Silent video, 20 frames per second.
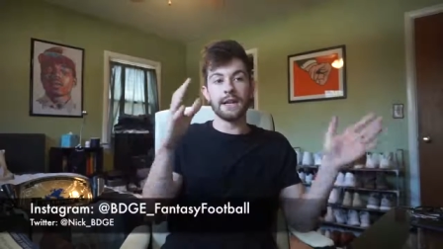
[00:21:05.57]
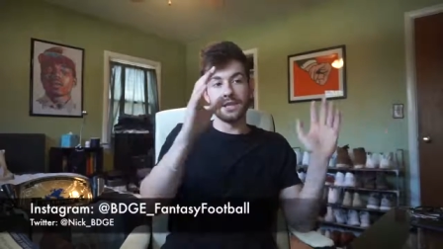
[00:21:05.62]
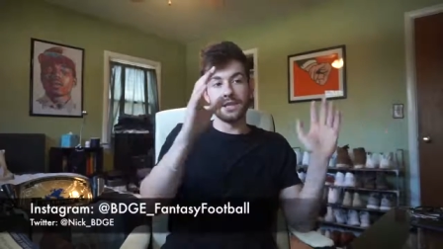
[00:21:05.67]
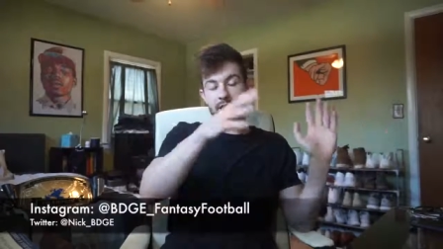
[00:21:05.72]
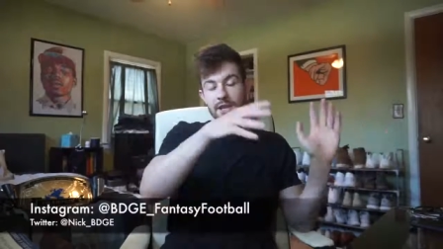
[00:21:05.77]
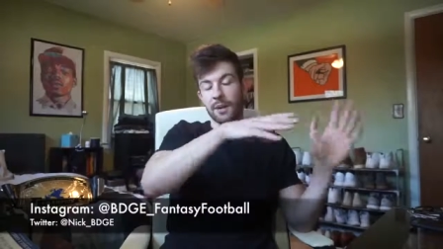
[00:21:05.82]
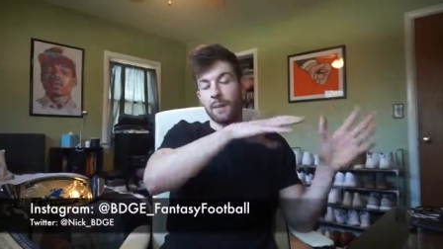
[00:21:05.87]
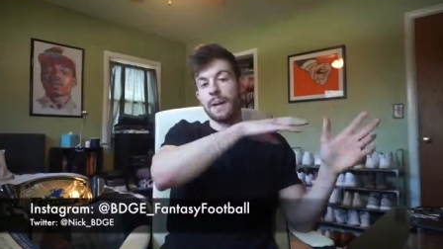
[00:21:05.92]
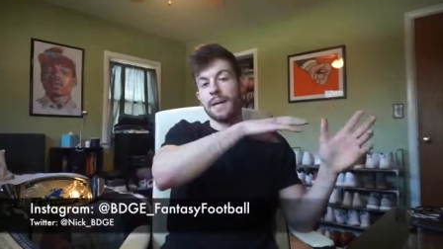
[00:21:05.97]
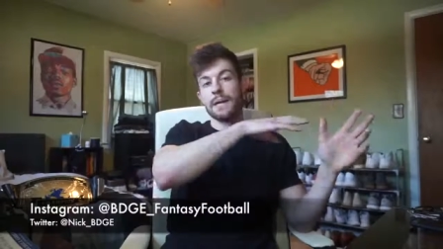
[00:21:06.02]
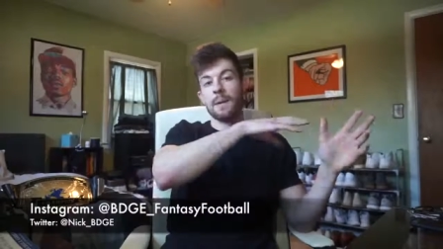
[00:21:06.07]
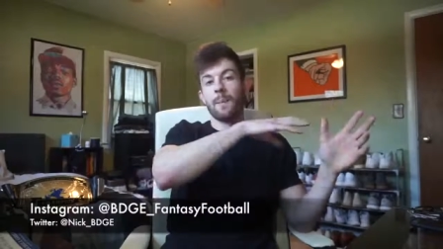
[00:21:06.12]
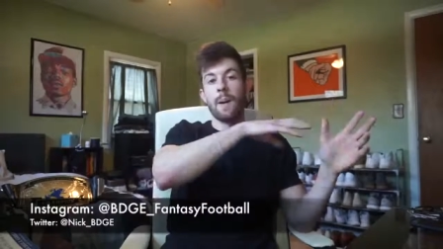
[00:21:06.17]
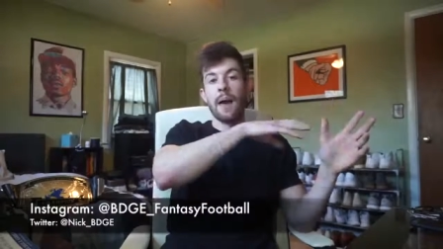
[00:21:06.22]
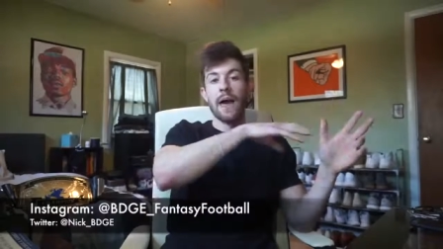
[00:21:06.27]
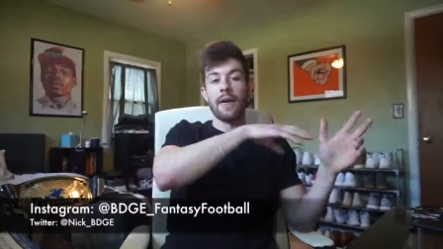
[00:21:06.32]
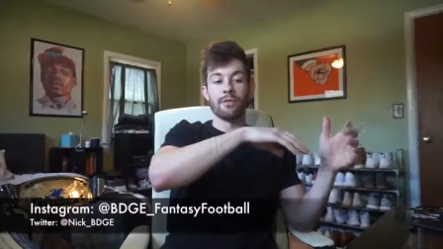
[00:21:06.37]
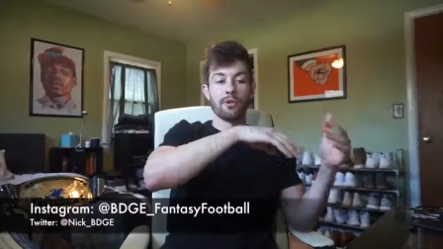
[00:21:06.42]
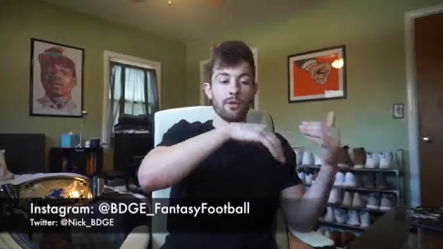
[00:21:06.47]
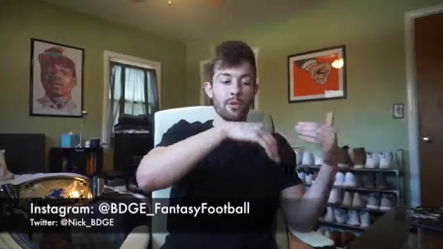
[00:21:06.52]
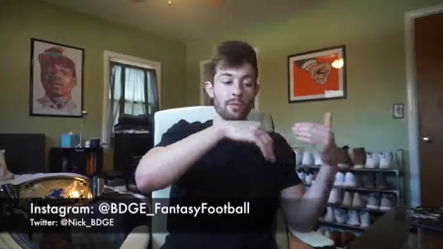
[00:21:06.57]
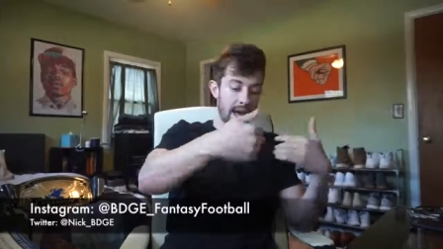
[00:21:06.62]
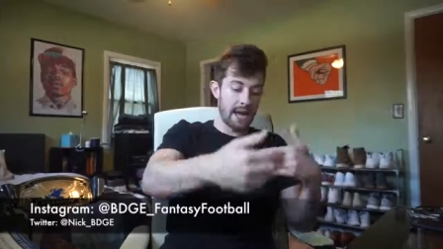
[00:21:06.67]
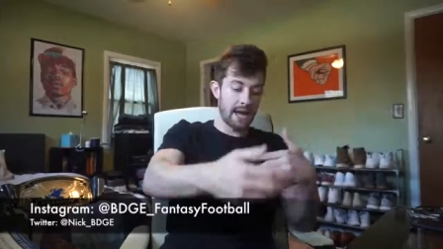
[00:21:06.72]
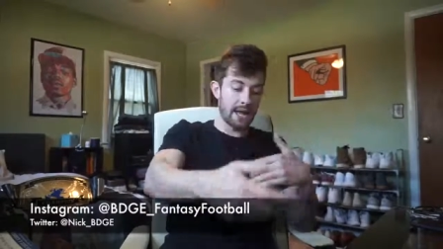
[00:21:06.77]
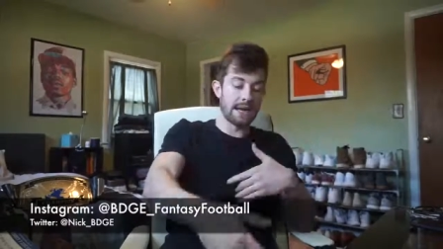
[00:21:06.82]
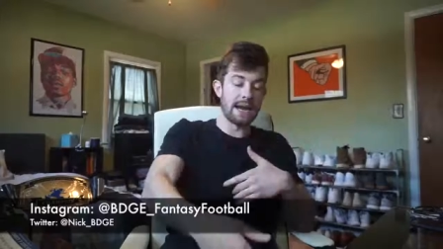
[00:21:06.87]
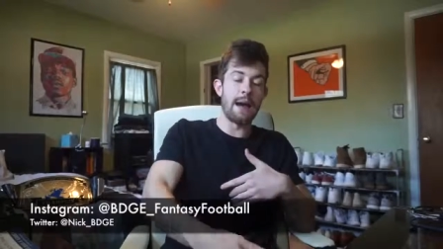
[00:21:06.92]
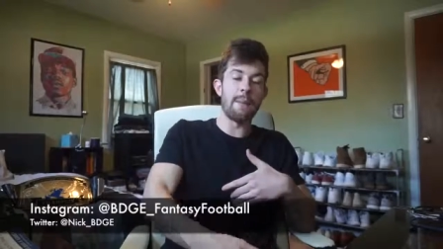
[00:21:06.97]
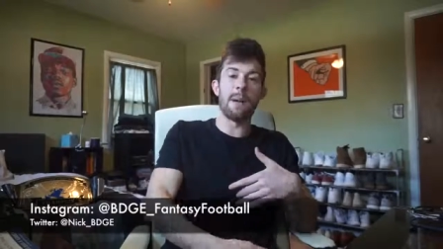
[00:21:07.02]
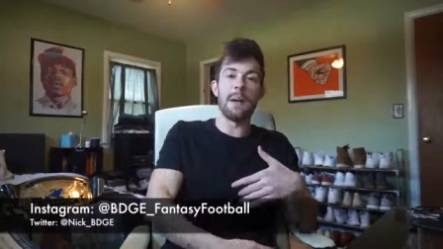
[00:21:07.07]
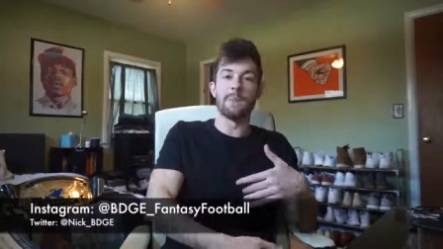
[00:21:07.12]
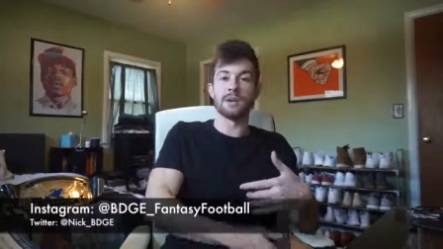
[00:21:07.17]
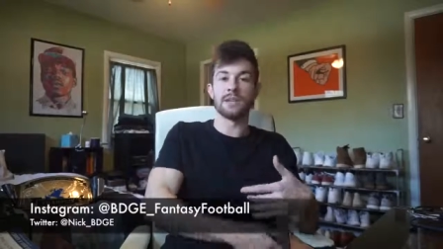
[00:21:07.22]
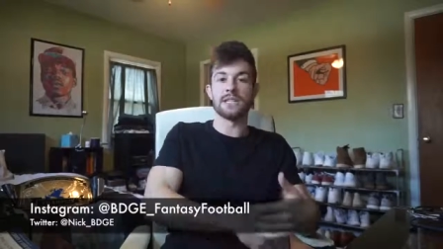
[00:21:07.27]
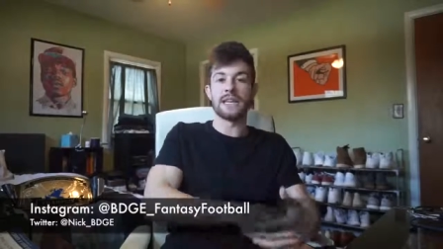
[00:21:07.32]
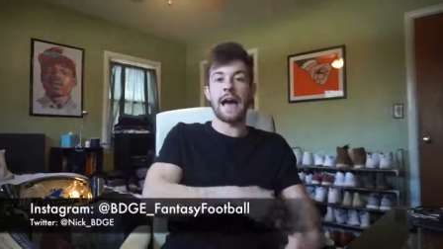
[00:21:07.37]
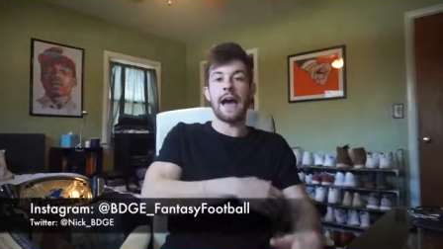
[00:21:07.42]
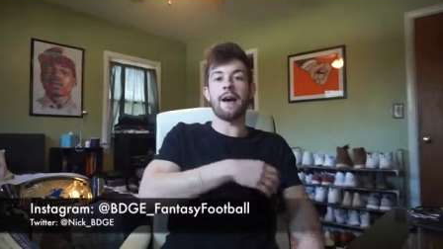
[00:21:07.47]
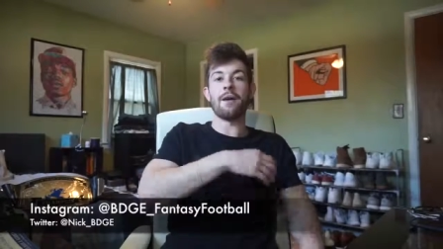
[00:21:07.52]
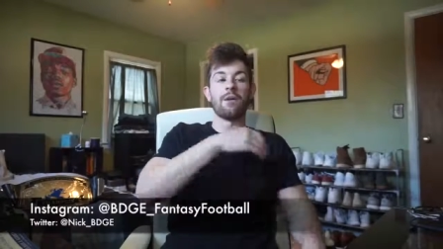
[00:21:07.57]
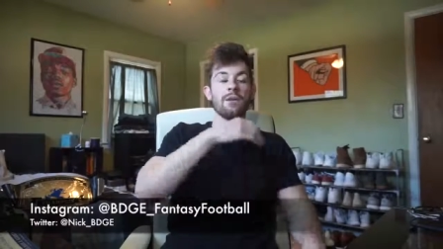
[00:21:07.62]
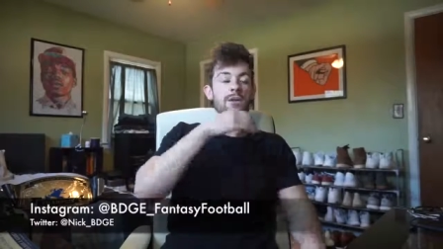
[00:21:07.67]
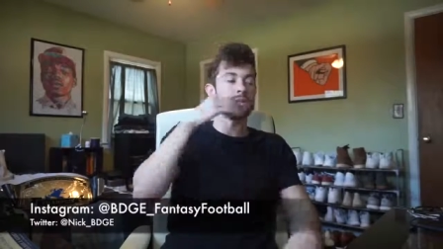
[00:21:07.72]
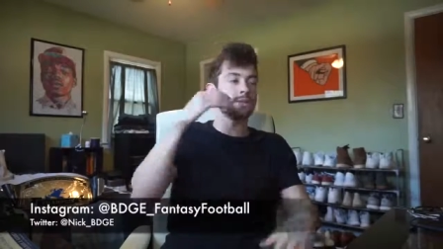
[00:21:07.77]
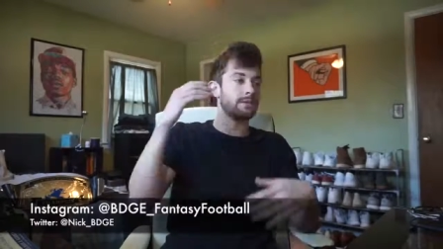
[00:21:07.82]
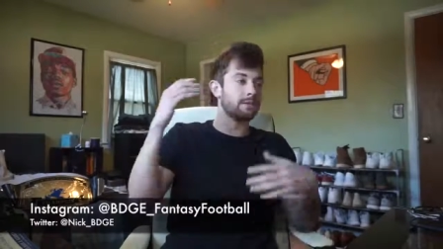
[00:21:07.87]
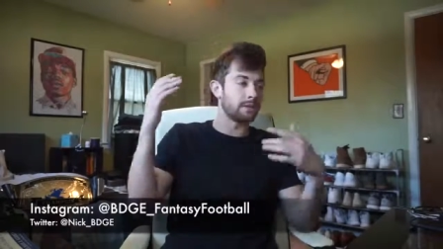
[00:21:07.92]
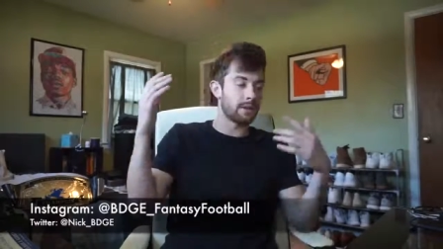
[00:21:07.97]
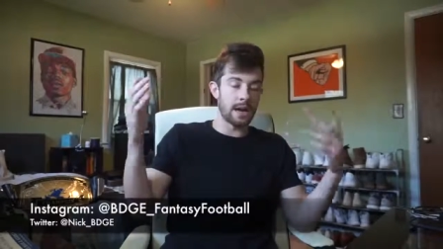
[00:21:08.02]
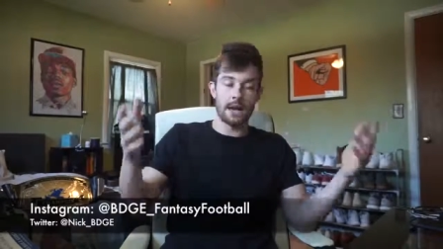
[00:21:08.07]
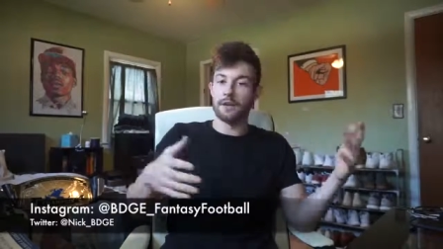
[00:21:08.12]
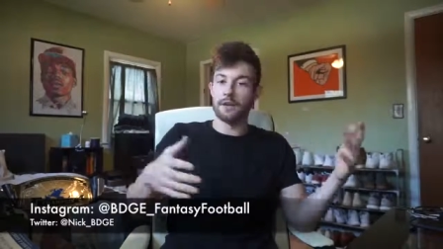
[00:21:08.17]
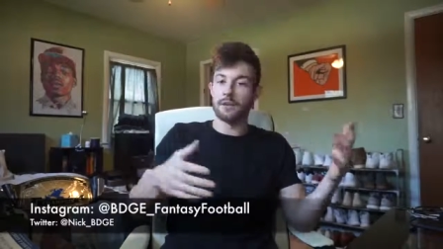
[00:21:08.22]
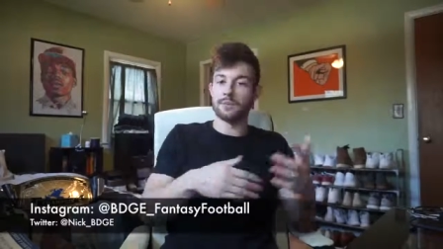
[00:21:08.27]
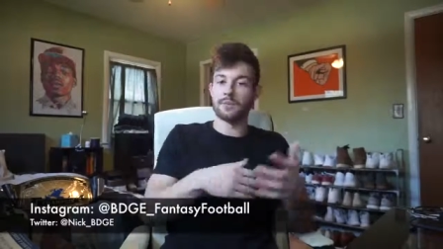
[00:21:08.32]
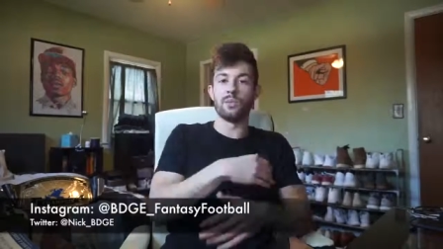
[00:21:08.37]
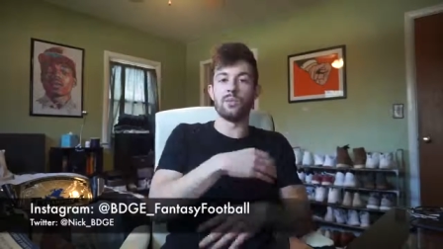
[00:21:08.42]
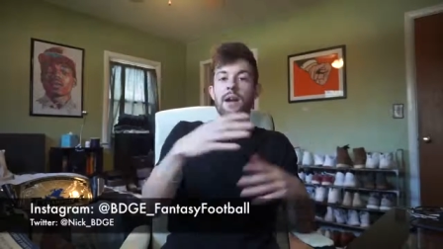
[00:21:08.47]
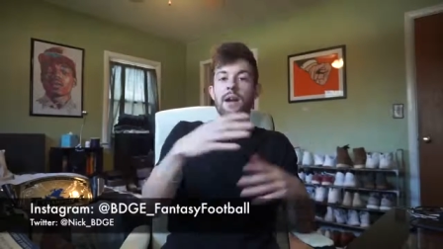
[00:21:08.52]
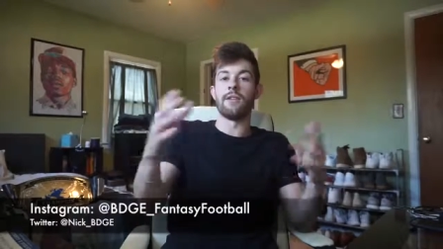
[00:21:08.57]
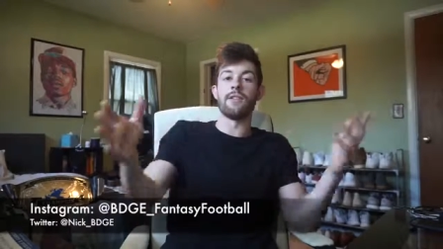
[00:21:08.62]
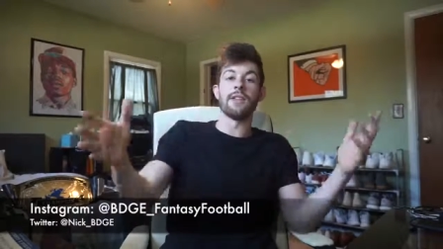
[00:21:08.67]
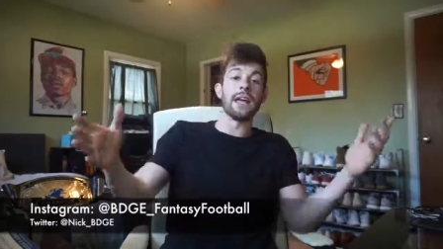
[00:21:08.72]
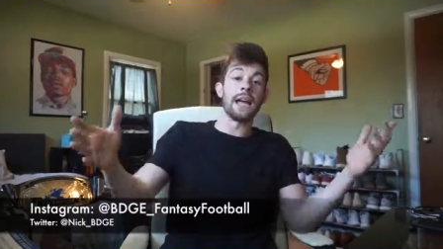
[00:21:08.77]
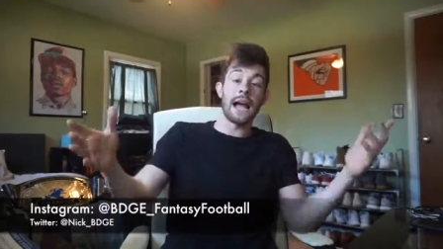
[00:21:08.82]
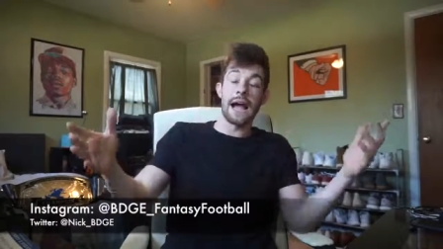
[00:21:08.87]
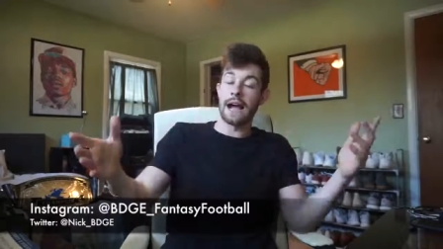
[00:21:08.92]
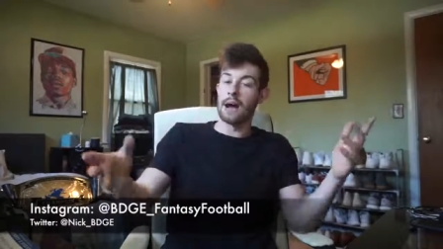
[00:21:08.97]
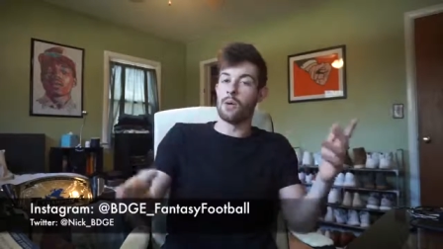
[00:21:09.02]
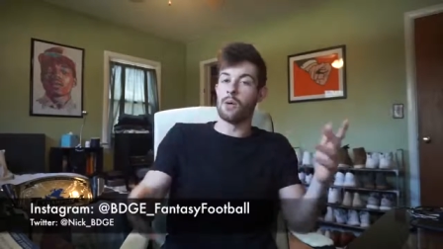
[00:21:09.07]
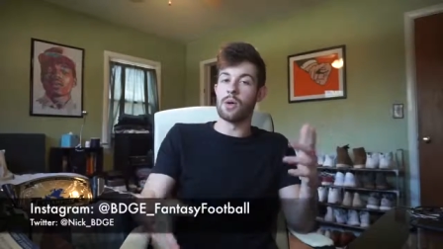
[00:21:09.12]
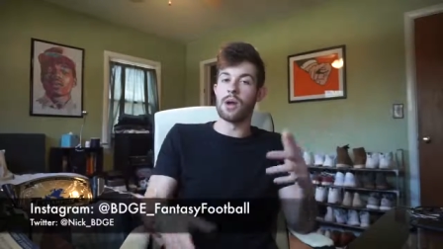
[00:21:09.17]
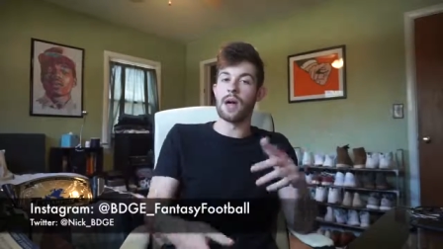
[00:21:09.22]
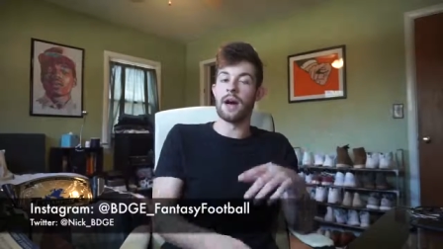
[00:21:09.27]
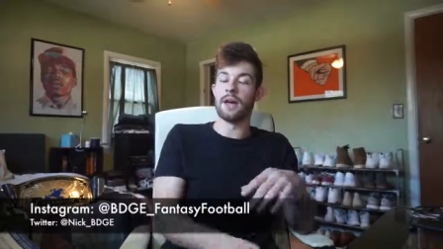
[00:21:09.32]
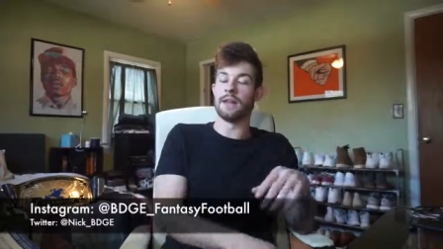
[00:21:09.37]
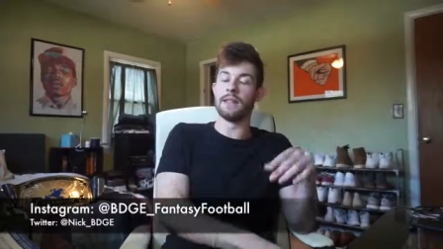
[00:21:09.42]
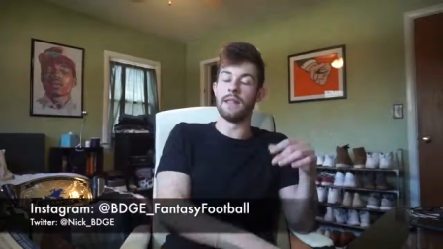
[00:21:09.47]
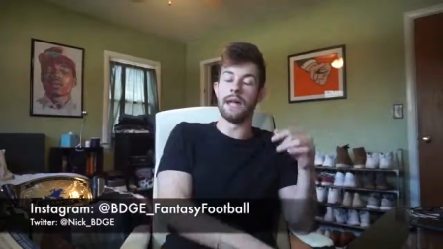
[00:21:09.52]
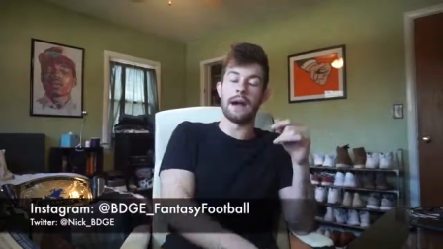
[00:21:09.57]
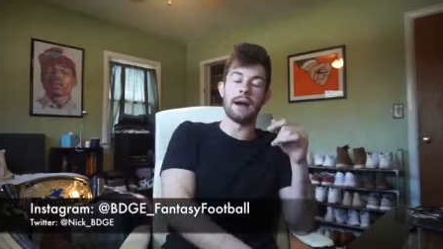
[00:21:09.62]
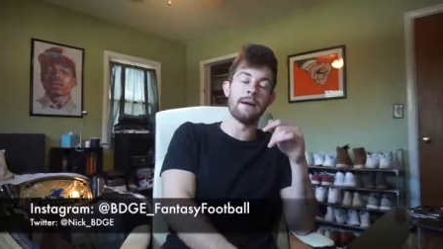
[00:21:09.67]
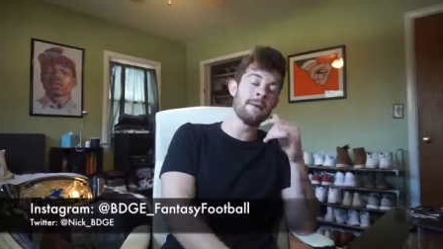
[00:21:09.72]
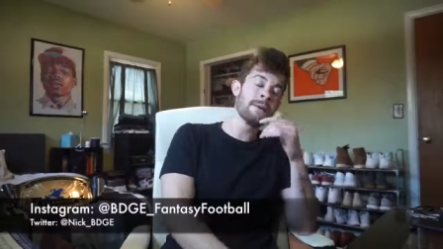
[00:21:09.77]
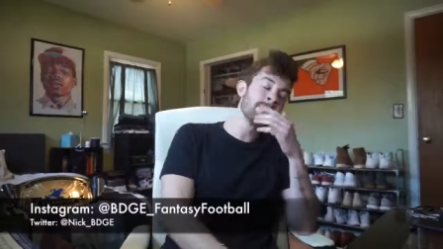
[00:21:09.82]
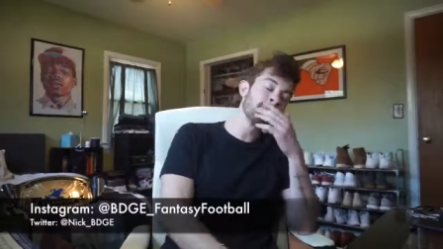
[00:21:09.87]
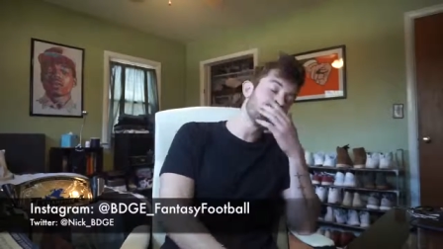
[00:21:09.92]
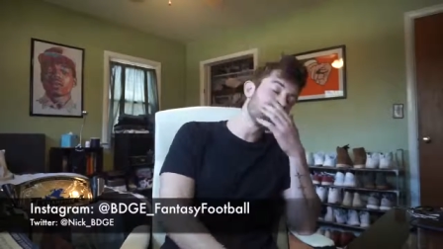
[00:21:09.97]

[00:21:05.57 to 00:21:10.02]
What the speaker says: He's going to be in the bathroom handing out paper towels and condoms and whatever they got going on in there.